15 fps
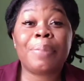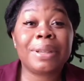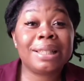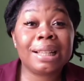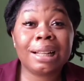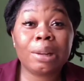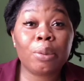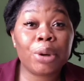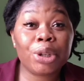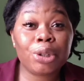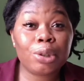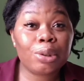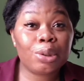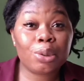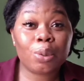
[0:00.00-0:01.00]
are basically what
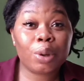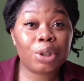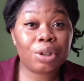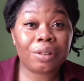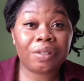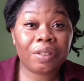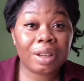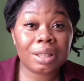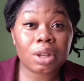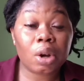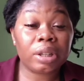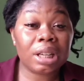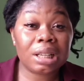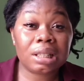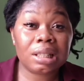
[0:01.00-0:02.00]
you use to wash your face.
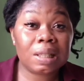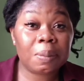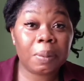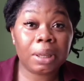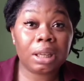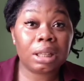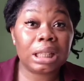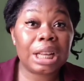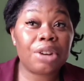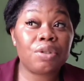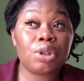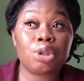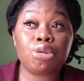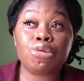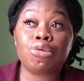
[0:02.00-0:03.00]
Honestly speaking, there
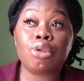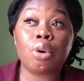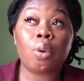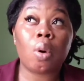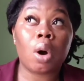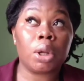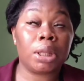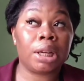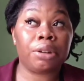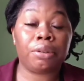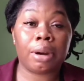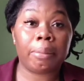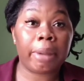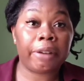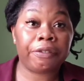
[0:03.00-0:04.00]
is no other
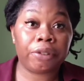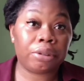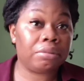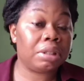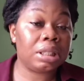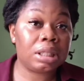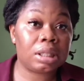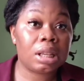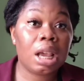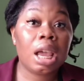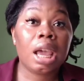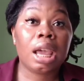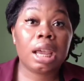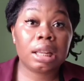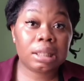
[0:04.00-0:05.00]
grammar for it.
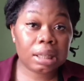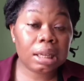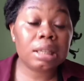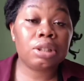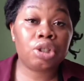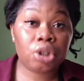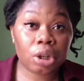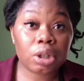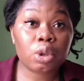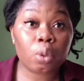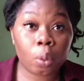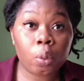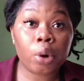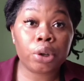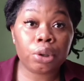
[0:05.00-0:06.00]
It is
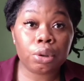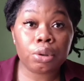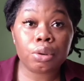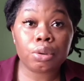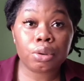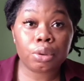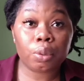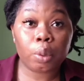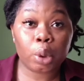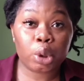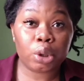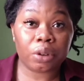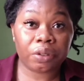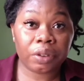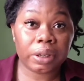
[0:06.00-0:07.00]
just what you use to
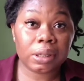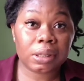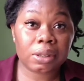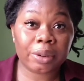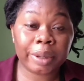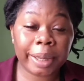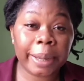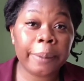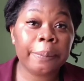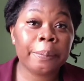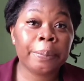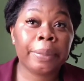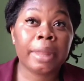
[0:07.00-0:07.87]
wash your face, okay?